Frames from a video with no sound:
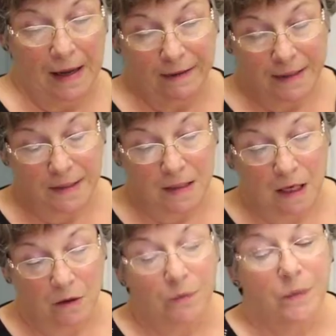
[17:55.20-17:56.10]
like this
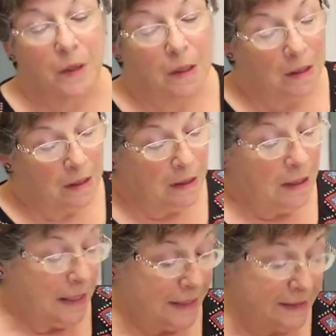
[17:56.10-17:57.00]
now.
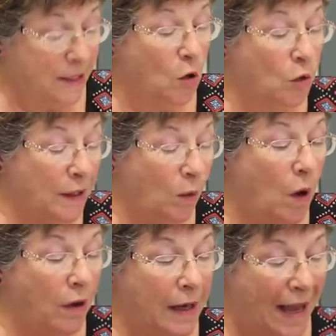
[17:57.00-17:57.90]
It's the only
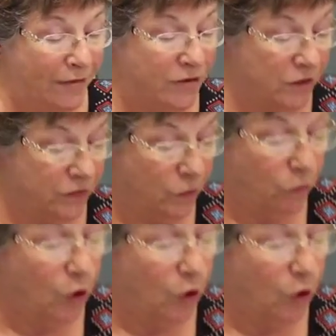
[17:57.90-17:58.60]
one left of the